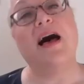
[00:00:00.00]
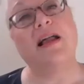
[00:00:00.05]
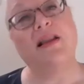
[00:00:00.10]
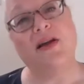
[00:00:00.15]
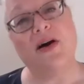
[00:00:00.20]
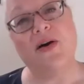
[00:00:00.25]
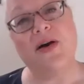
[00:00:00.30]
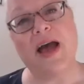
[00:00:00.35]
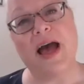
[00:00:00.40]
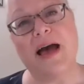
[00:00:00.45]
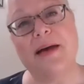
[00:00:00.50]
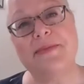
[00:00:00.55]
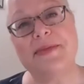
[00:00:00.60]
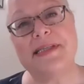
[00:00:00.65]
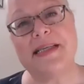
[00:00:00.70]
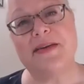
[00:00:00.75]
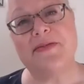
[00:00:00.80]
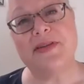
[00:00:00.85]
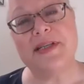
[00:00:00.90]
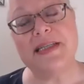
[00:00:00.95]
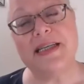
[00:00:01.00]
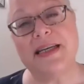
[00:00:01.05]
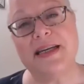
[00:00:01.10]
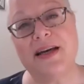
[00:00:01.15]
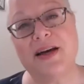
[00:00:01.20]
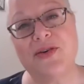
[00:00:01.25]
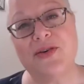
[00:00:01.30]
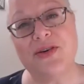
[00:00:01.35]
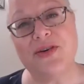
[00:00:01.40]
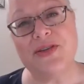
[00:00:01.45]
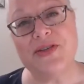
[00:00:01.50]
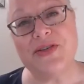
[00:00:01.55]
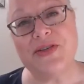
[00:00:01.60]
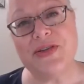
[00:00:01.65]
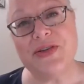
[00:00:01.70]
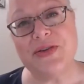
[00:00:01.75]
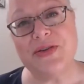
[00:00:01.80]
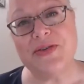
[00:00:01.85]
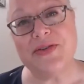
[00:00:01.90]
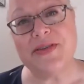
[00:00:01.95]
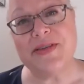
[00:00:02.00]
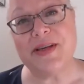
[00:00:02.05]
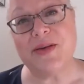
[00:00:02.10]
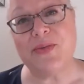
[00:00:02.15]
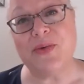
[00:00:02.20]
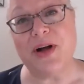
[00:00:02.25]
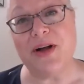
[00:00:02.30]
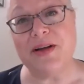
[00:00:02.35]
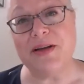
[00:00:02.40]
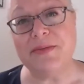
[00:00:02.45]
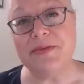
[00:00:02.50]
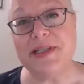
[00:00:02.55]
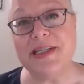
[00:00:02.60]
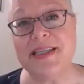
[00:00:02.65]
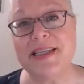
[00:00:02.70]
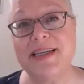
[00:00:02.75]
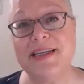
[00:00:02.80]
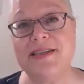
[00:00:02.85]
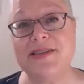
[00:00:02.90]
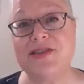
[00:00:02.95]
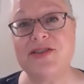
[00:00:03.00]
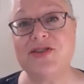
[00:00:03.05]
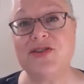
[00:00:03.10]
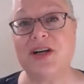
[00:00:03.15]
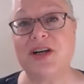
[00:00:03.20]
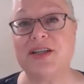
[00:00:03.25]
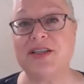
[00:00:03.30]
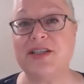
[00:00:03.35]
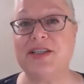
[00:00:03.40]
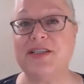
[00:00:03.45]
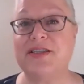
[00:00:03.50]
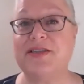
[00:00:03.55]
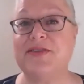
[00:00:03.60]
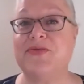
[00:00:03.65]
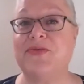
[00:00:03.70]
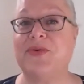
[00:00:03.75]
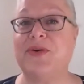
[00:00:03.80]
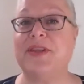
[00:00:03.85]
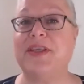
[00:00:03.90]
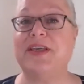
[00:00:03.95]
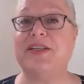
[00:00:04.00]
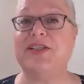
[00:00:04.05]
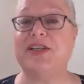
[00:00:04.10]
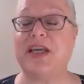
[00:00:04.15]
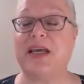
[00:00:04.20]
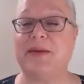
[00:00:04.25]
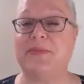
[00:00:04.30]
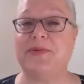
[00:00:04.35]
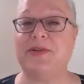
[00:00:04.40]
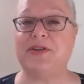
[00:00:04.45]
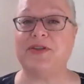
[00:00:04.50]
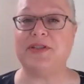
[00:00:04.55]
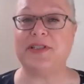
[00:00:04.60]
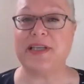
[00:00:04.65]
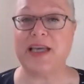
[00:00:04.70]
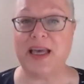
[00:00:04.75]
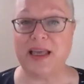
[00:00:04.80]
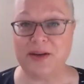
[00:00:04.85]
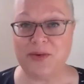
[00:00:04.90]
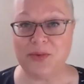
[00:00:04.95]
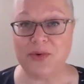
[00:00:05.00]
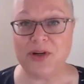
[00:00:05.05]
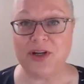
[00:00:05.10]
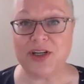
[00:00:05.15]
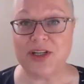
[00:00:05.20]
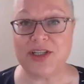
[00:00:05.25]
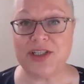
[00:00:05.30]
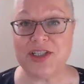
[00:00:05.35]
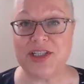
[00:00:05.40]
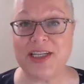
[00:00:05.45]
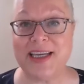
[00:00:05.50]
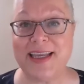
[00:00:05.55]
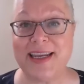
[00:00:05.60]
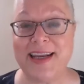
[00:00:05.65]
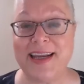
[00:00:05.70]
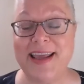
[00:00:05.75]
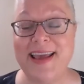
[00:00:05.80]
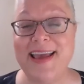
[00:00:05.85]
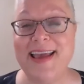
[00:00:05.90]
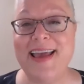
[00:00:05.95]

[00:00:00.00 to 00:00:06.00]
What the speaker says: Hello, COM 1700 students, and welcome to the instructions for the Chapter 10 worksheet.